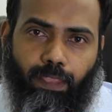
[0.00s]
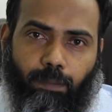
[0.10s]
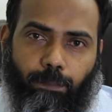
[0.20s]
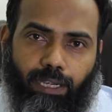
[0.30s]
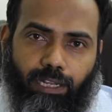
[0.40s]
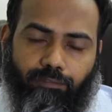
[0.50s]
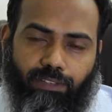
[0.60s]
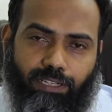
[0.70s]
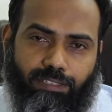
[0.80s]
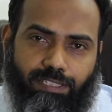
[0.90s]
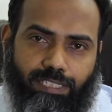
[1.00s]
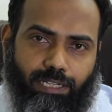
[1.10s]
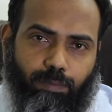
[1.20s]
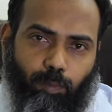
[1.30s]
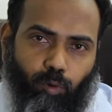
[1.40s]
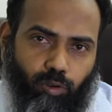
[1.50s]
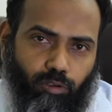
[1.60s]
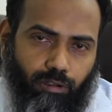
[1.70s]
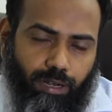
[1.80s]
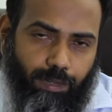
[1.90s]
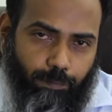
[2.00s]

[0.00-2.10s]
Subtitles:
but if there is a set protocol and